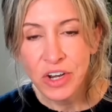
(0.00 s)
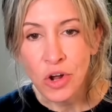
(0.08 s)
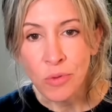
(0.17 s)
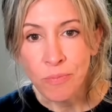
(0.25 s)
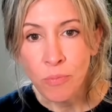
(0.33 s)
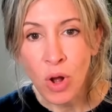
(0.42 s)

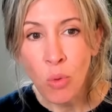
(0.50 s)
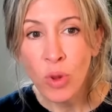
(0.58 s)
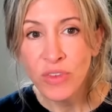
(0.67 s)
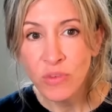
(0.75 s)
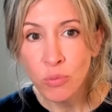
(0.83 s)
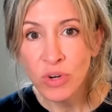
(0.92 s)
No. Well,
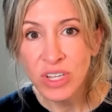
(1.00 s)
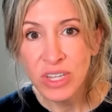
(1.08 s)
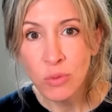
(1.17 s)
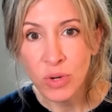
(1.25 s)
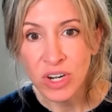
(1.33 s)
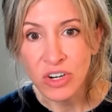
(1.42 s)
what's
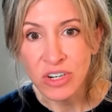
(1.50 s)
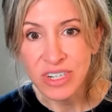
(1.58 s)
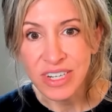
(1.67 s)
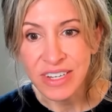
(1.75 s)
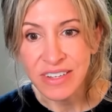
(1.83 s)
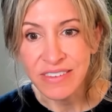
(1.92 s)
really
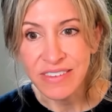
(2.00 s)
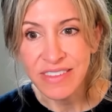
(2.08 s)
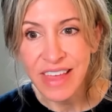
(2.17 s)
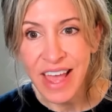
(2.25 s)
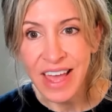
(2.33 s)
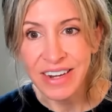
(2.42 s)
weird is
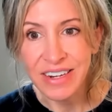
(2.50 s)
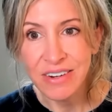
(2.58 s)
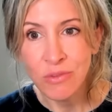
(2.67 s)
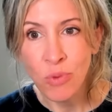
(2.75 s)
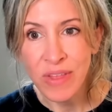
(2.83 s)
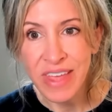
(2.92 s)
that
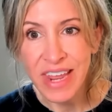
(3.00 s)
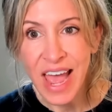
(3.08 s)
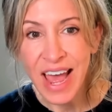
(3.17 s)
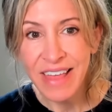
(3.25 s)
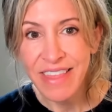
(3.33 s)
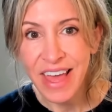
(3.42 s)
when they
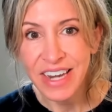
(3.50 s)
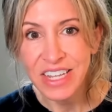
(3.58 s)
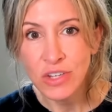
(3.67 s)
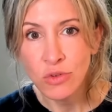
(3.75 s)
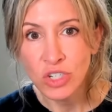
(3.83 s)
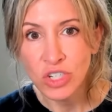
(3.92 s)
had that
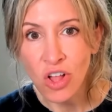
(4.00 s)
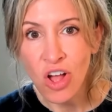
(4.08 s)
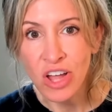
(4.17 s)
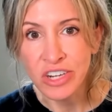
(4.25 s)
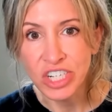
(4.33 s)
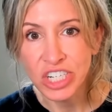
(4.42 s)
huge
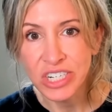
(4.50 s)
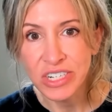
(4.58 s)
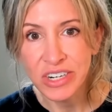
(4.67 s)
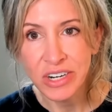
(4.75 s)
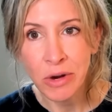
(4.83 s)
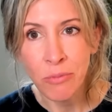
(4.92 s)
launch
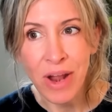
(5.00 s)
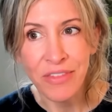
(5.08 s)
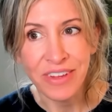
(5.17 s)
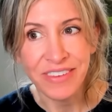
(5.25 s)
around